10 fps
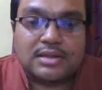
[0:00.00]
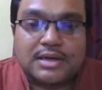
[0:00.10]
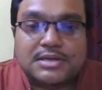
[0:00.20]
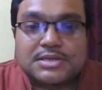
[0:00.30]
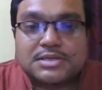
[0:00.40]

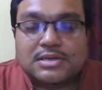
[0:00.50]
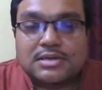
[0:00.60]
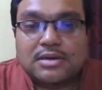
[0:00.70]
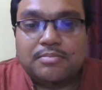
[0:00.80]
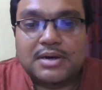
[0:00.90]
that is
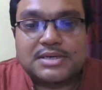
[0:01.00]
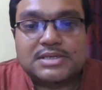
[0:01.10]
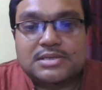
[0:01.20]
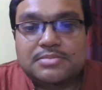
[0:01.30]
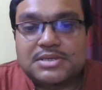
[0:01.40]

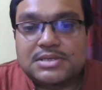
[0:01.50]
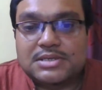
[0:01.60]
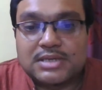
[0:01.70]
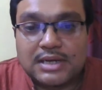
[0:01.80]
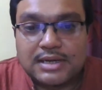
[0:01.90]
Percy Bysshe
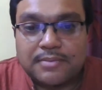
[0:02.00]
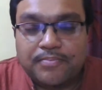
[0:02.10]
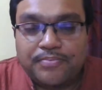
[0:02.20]
Shelley,